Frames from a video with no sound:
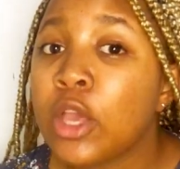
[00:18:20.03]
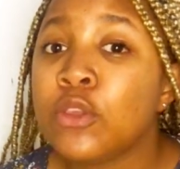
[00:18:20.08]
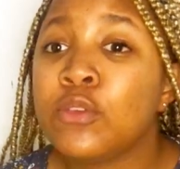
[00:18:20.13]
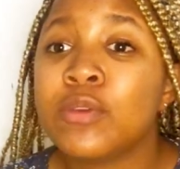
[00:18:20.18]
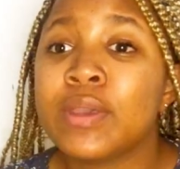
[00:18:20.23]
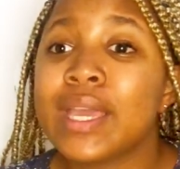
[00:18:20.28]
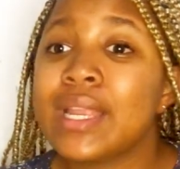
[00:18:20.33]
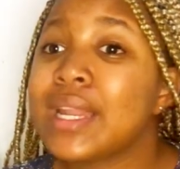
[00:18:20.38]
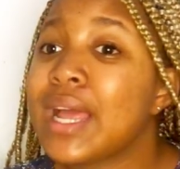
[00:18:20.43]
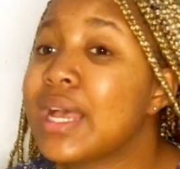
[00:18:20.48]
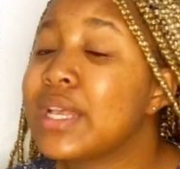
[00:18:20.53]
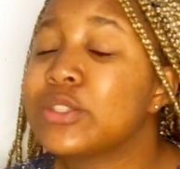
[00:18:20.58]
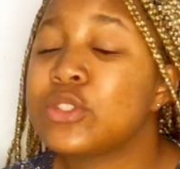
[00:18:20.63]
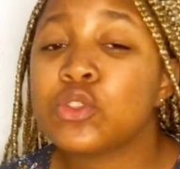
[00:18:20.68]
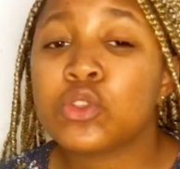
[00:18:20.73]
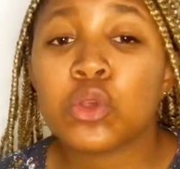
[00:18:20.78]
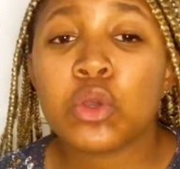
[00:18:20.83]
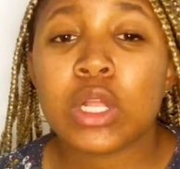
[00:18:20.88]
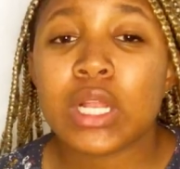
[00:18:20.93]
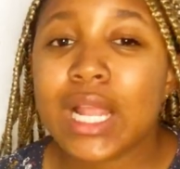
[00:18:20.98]
you can
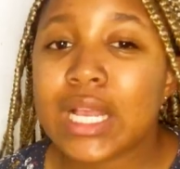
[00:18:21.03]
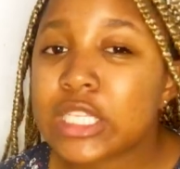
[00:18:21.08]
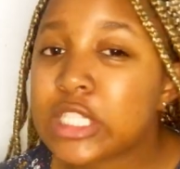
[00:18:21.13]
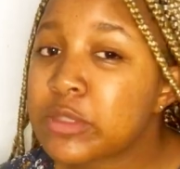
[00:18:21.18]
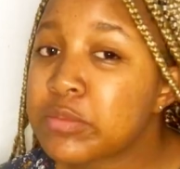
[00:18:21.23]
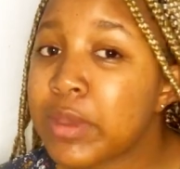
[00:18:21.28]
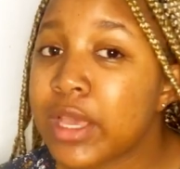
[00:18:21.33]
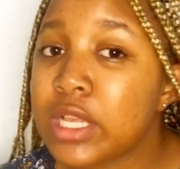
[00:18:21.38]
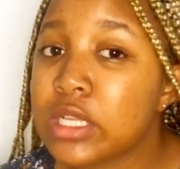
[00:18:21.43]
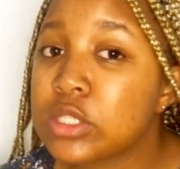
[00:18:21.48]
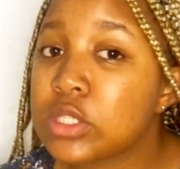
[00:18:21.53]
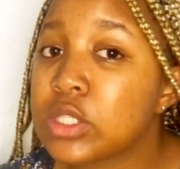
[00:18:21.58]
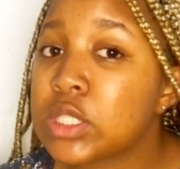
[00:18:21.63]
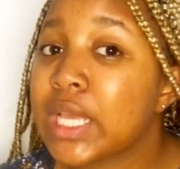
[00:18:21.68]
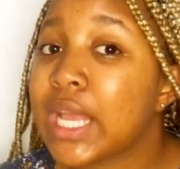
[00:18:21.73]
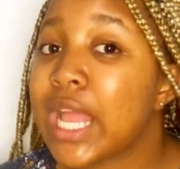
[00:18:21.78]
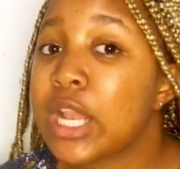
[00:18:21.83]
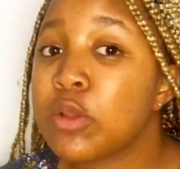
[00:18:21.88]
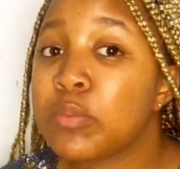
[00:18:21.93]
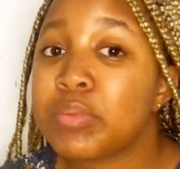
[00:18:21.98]
ask your classmates
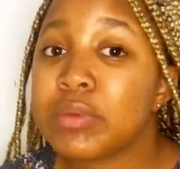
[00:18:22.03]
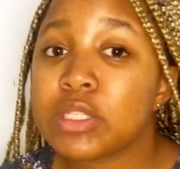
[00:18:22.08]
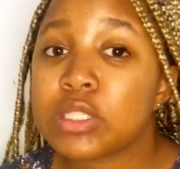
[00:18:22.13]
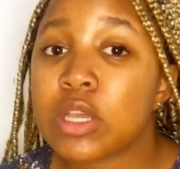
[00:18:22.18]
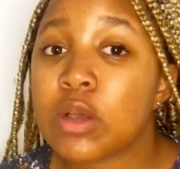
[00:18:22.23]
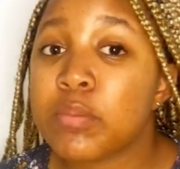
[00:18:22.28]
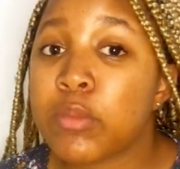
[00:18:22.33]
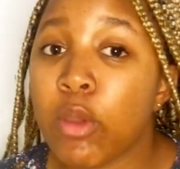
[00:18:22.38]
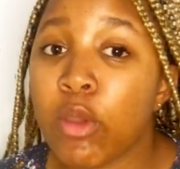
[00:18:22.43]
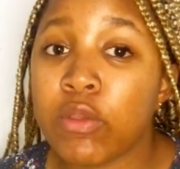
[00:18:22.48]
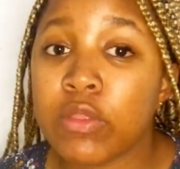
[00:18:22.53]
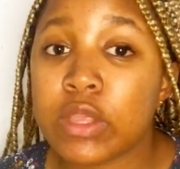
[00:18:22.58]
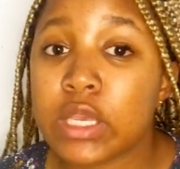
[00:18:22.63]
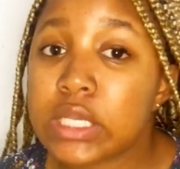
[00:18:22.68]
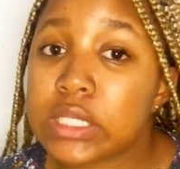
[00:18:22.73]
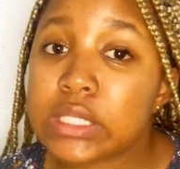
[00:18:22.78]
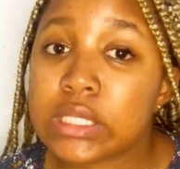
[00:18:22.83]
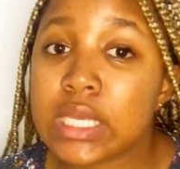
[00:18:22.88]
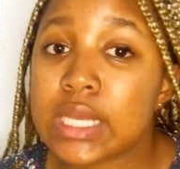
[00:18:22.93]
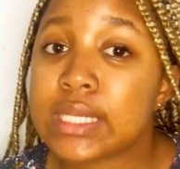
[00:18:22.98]
can you please help me with
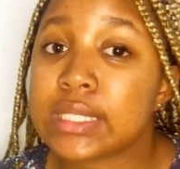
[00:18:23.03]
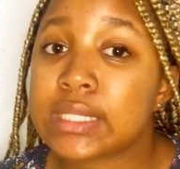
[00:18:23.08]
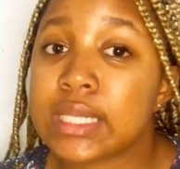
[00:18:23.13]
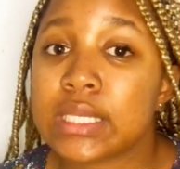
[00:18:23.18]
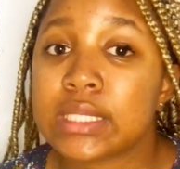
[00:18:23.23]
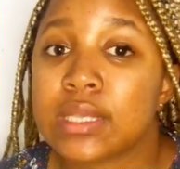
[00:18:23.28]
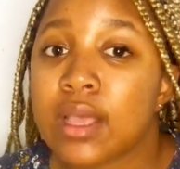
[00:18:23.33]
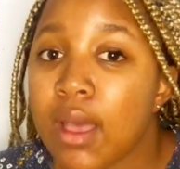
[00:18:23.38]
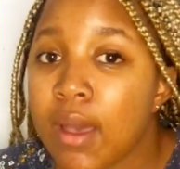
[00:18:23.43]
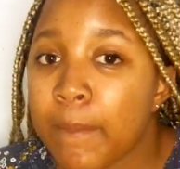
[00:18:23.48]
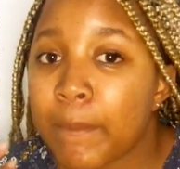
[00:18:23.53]
this this this